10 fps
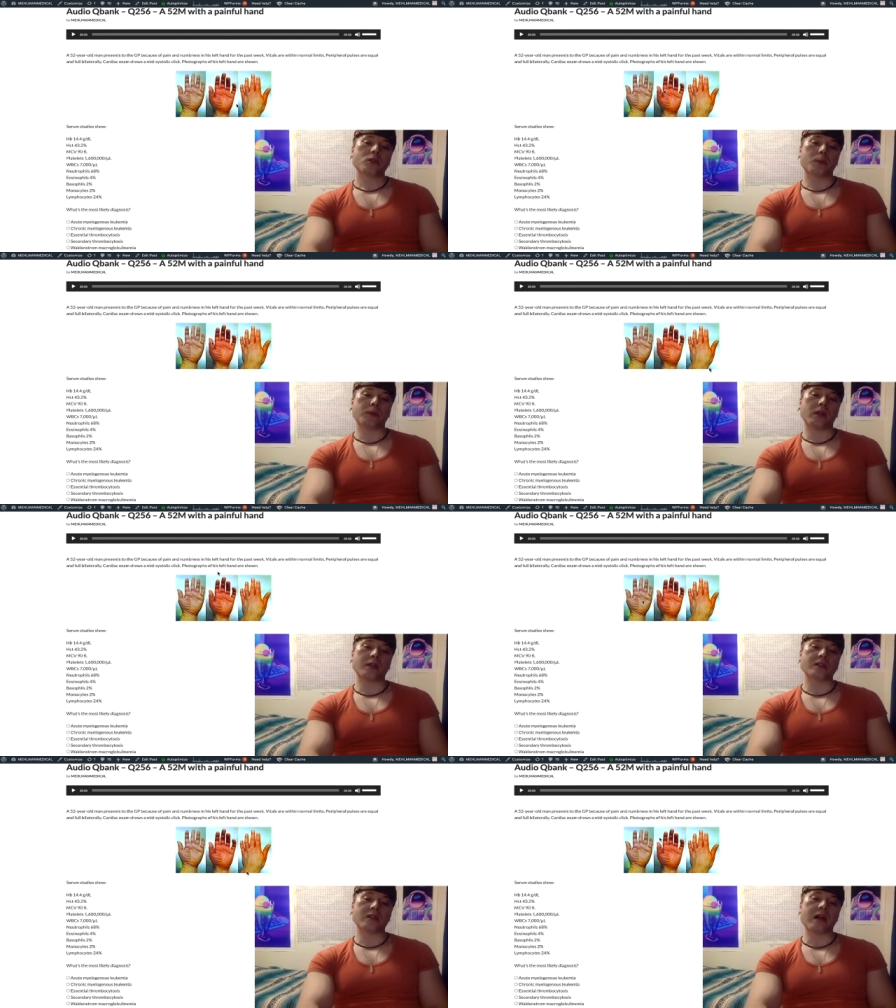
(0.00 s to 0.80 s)
The
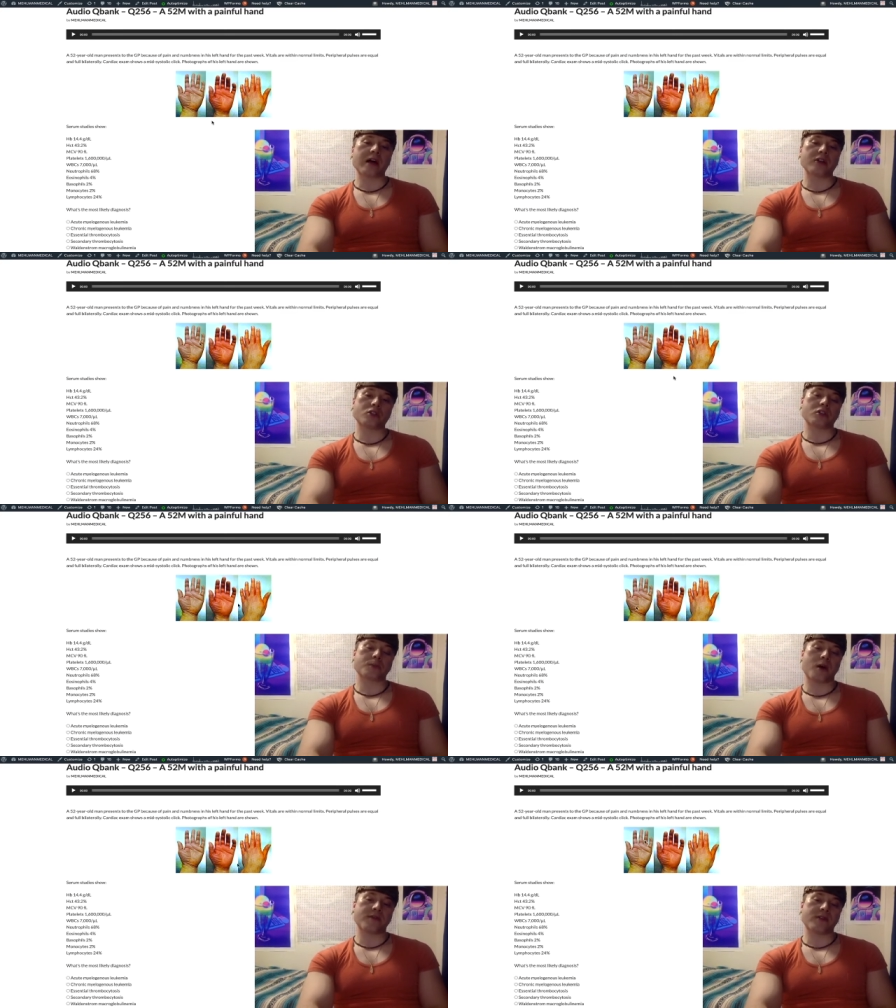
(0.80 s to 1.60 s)
platelets lodge in the
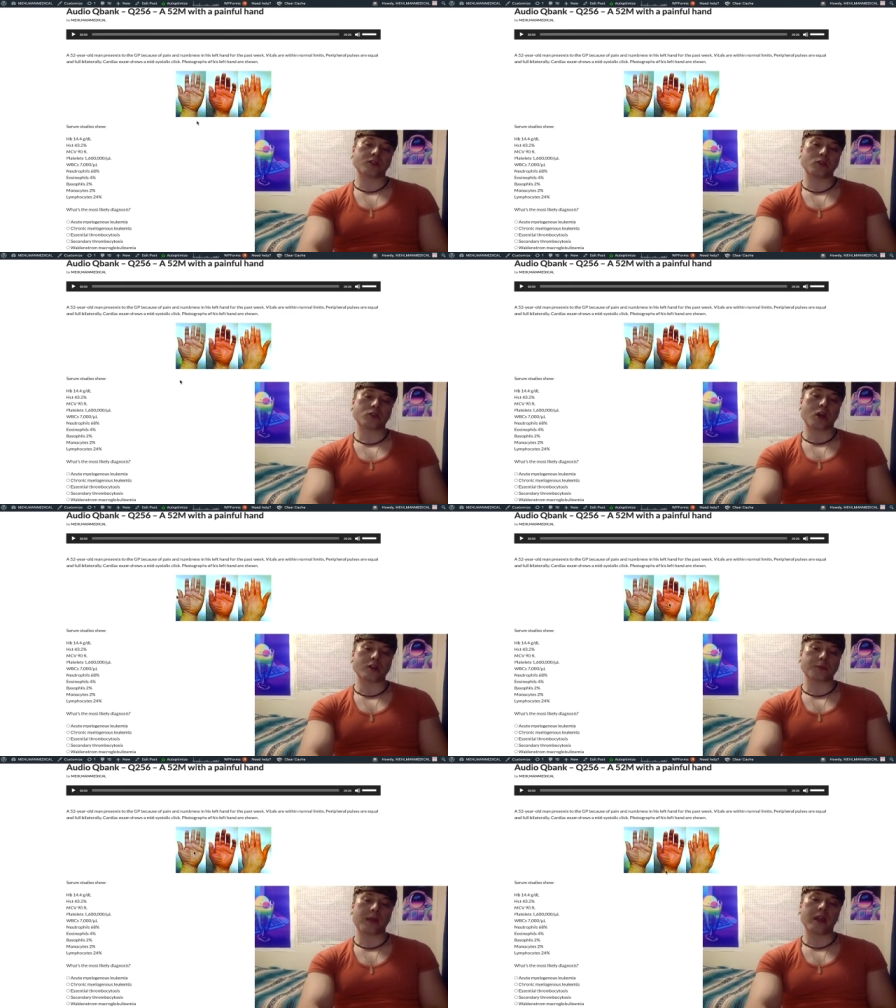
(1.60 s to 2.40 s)
small vessels,
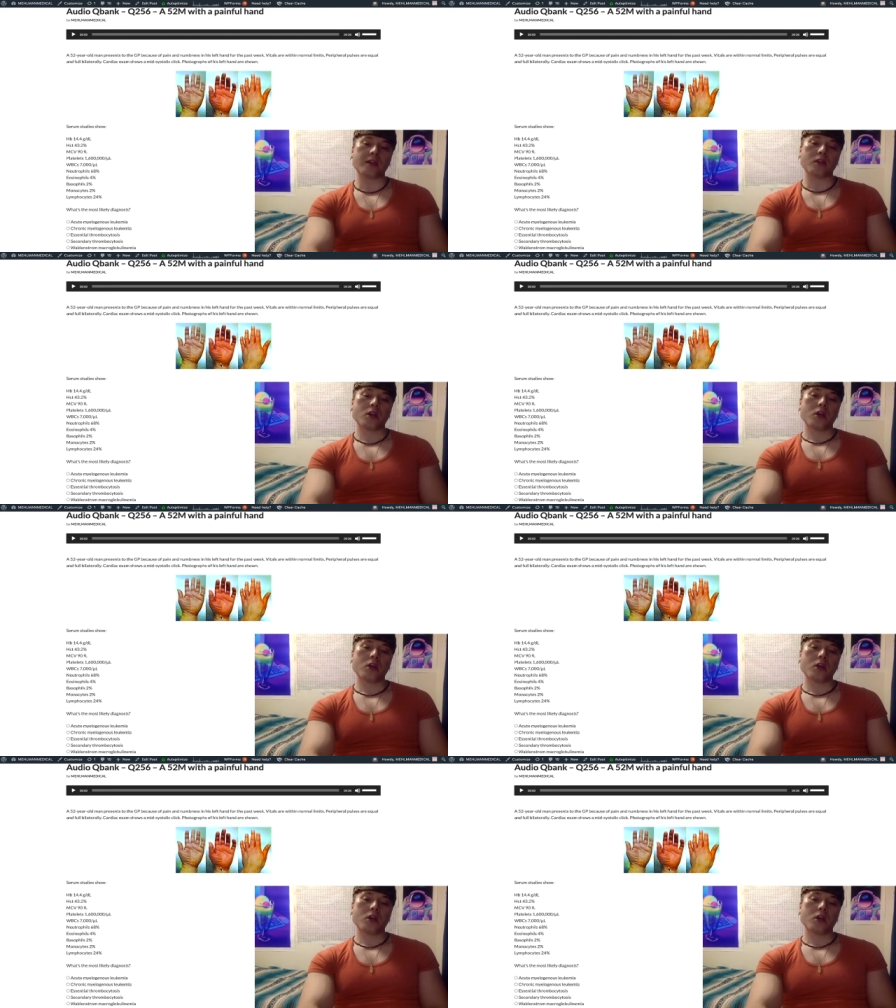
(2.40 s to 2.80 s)
cause pain.